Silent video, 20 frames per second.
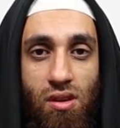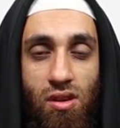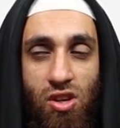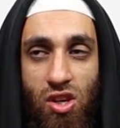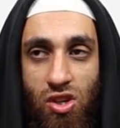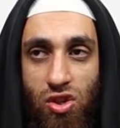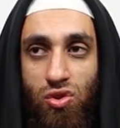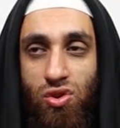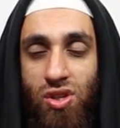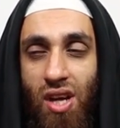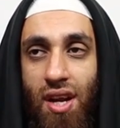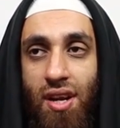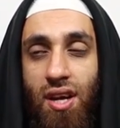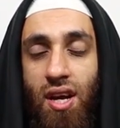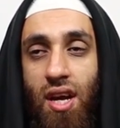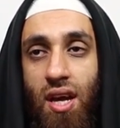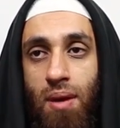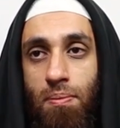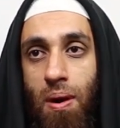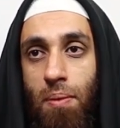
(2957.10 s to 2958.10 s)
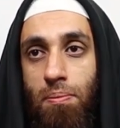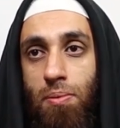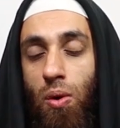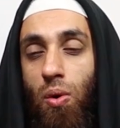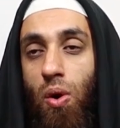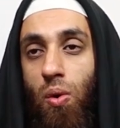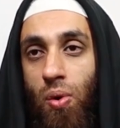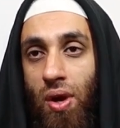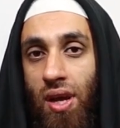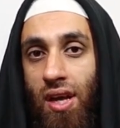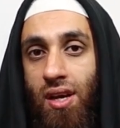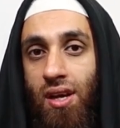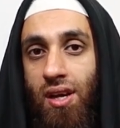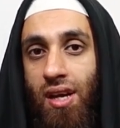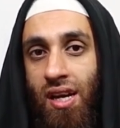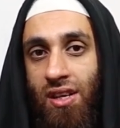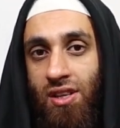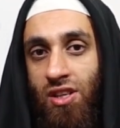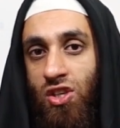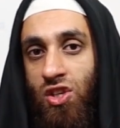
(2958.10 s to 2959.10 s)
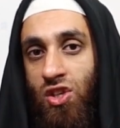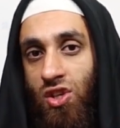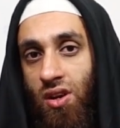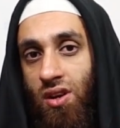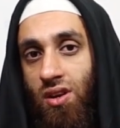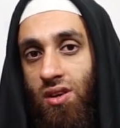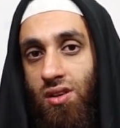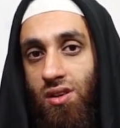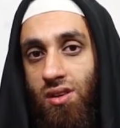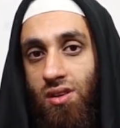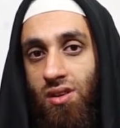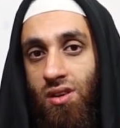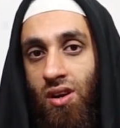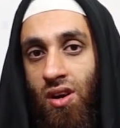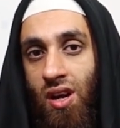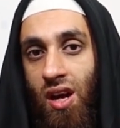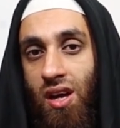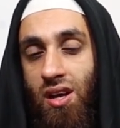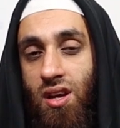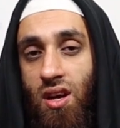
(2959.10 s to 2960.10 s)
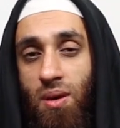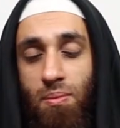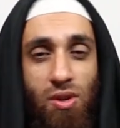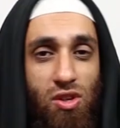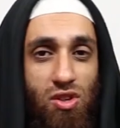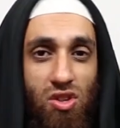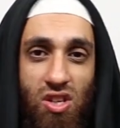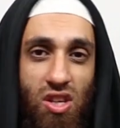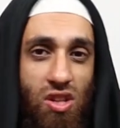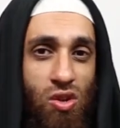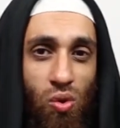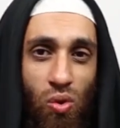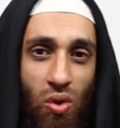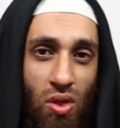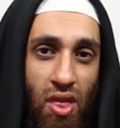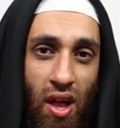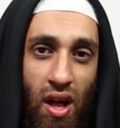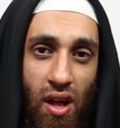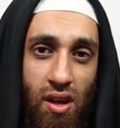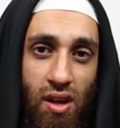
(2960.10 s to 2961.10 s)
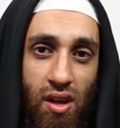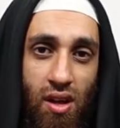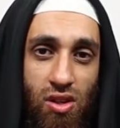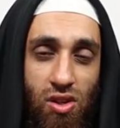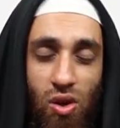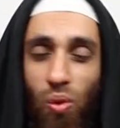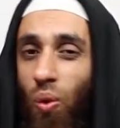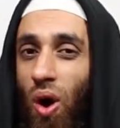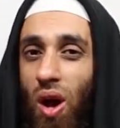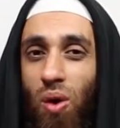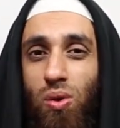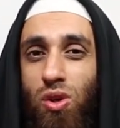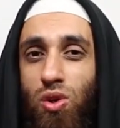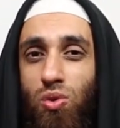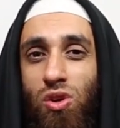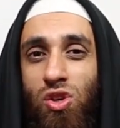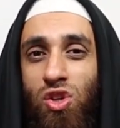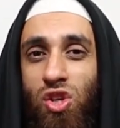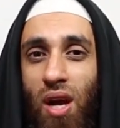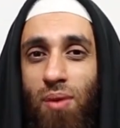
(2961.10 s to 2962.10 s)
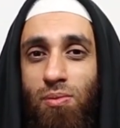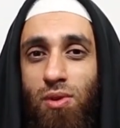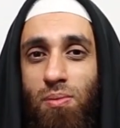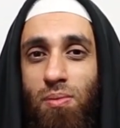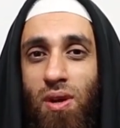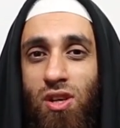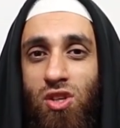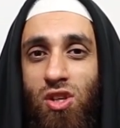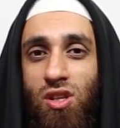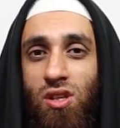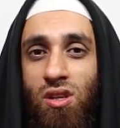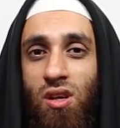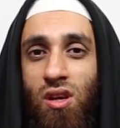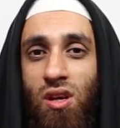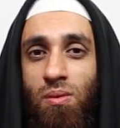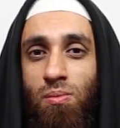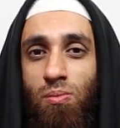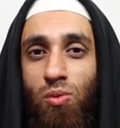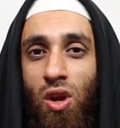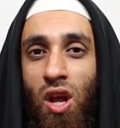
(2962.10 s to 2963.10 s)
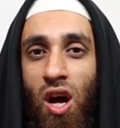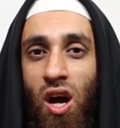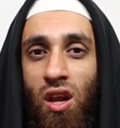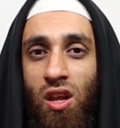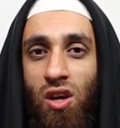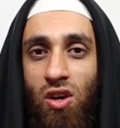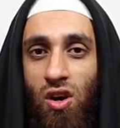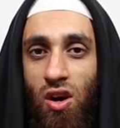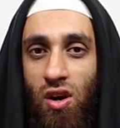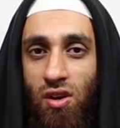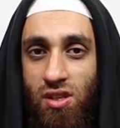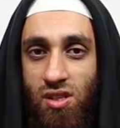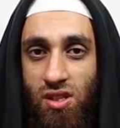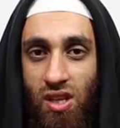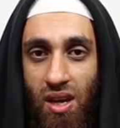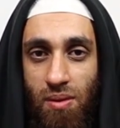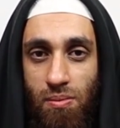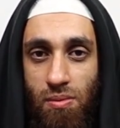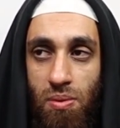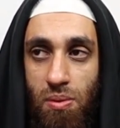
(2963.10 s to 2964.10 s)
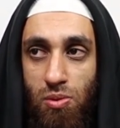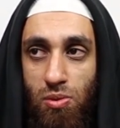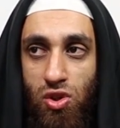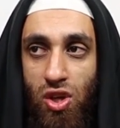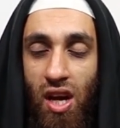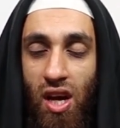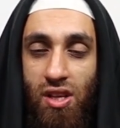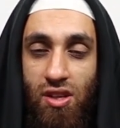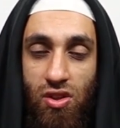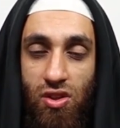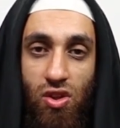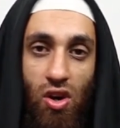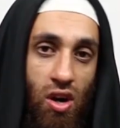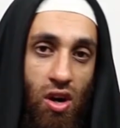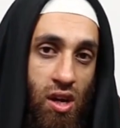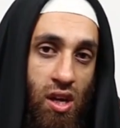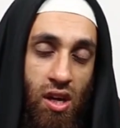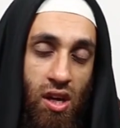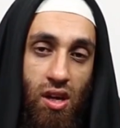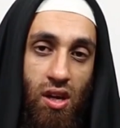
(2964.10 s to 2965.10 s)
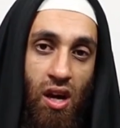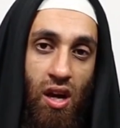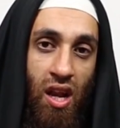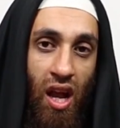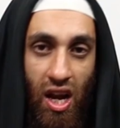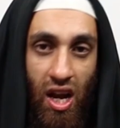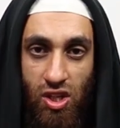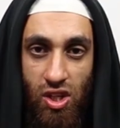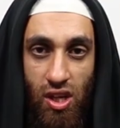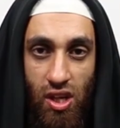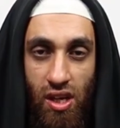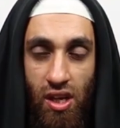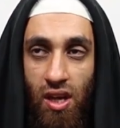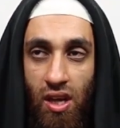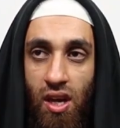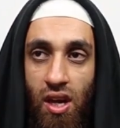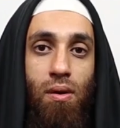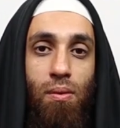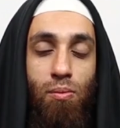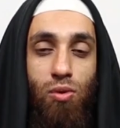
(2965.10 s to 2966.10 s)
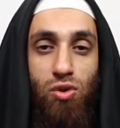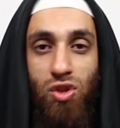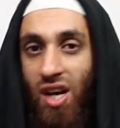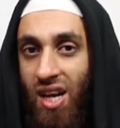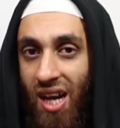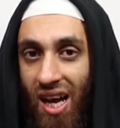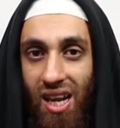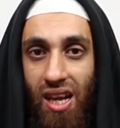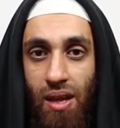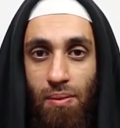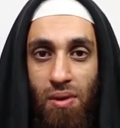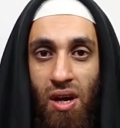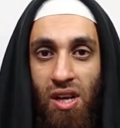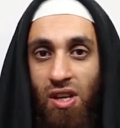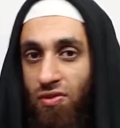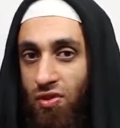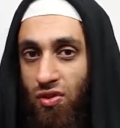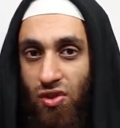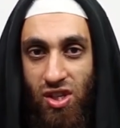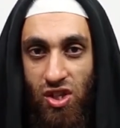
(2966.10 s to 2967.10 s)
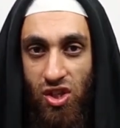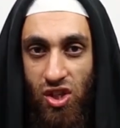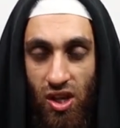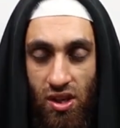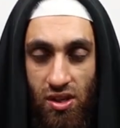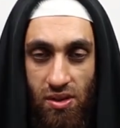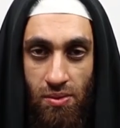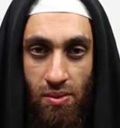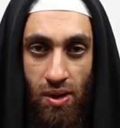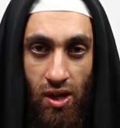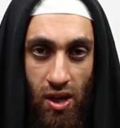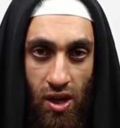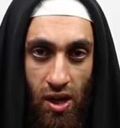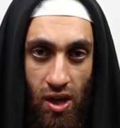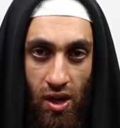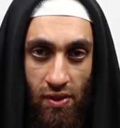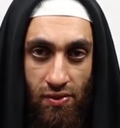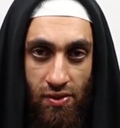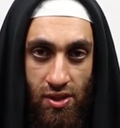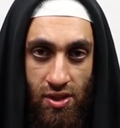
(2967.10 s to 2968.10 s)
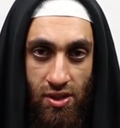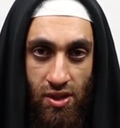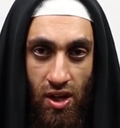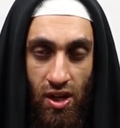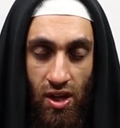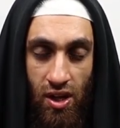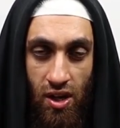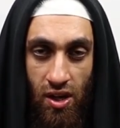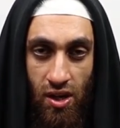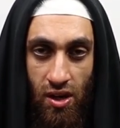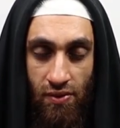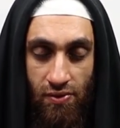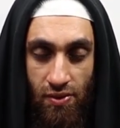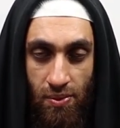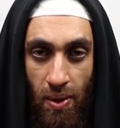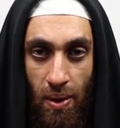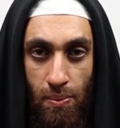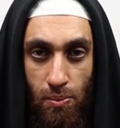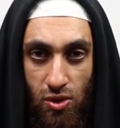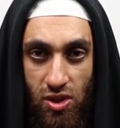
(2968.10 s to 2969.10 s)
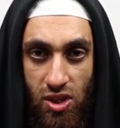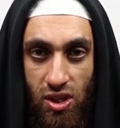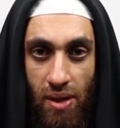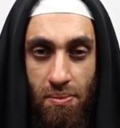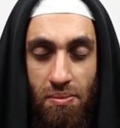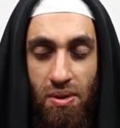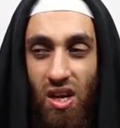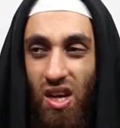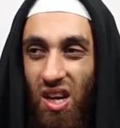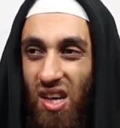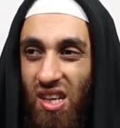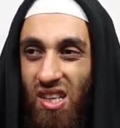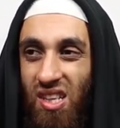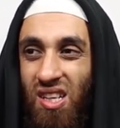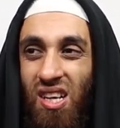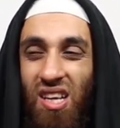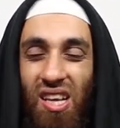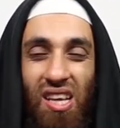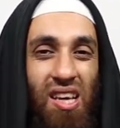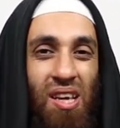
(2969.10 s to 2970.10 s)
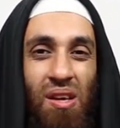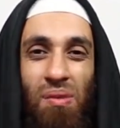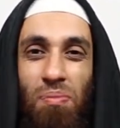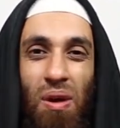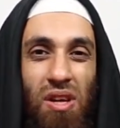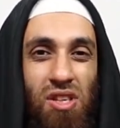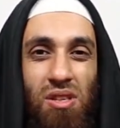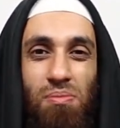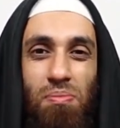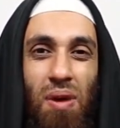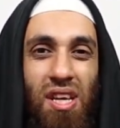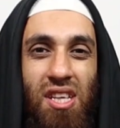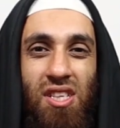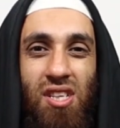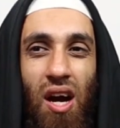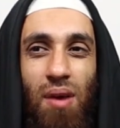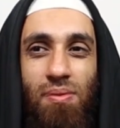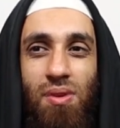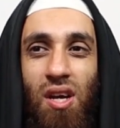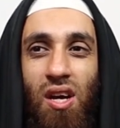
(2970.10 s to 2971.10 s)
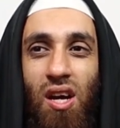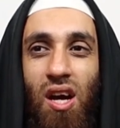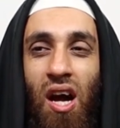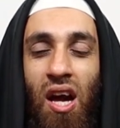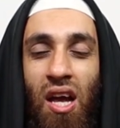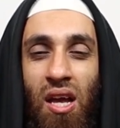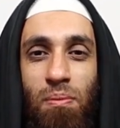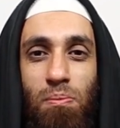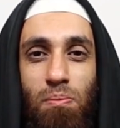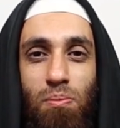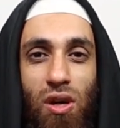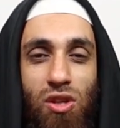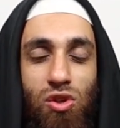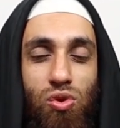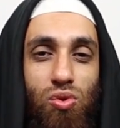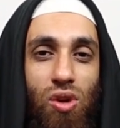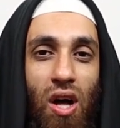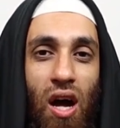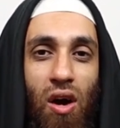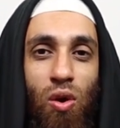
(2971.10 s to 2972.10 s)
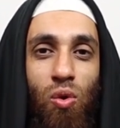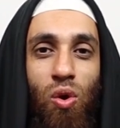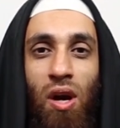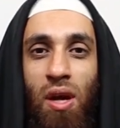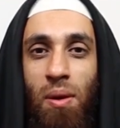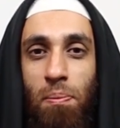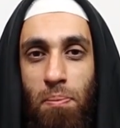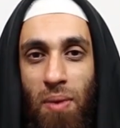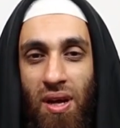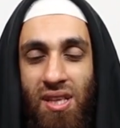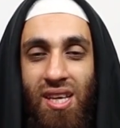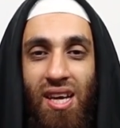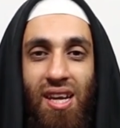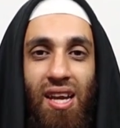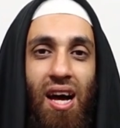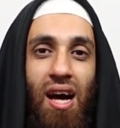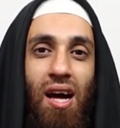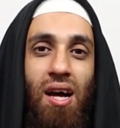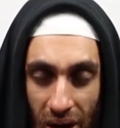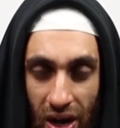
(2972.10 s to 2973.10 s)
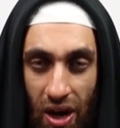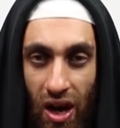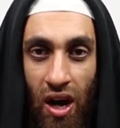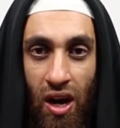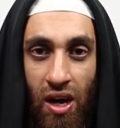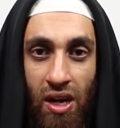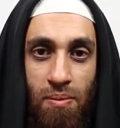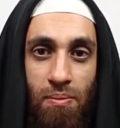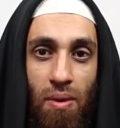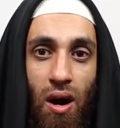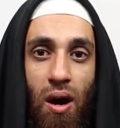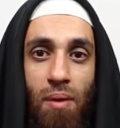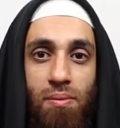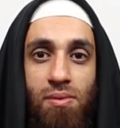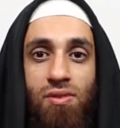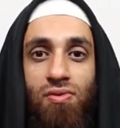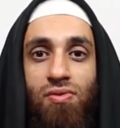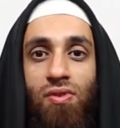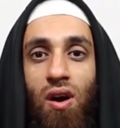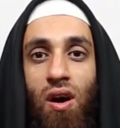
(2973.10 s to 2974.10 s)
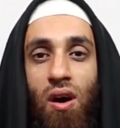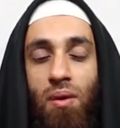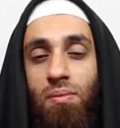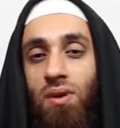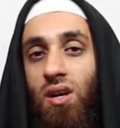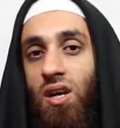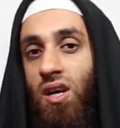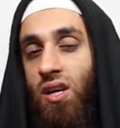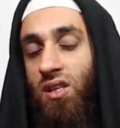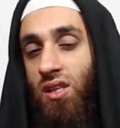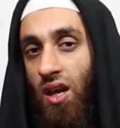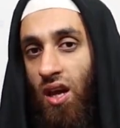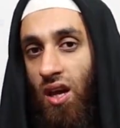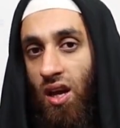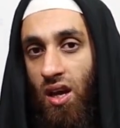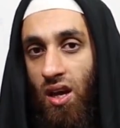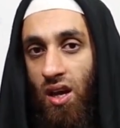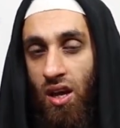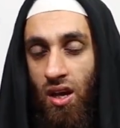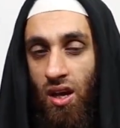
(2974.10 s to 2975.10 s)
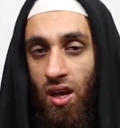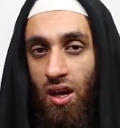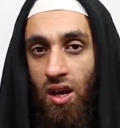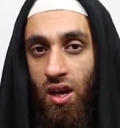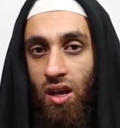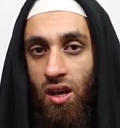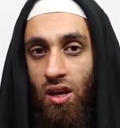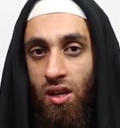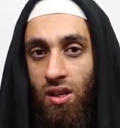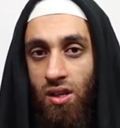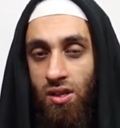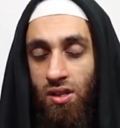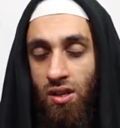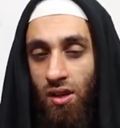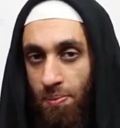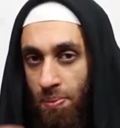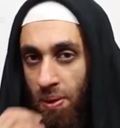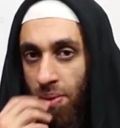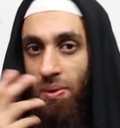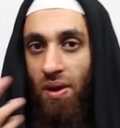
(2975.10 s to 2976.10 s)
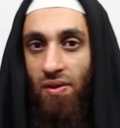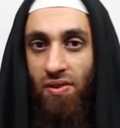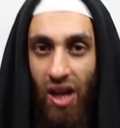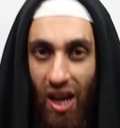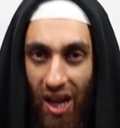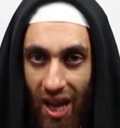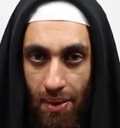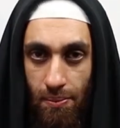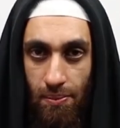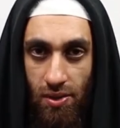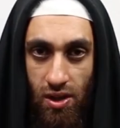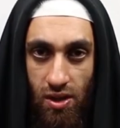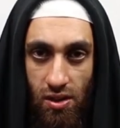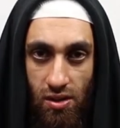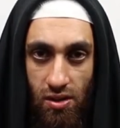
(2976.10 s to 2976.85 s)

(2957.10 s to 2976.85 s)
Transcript: Because you said Imam Nawawi in his Sharh, okay? But you just said the author. So why were you ashamed to mention Mullah Ali Qari's name? Ibn Mujahid al-Ta'i al-Ashari, Mutakallim. And if you read Sharh of Imam Muslim, he mentions many times, Immatuna wa Immatana, about our imams from the people of Kalam.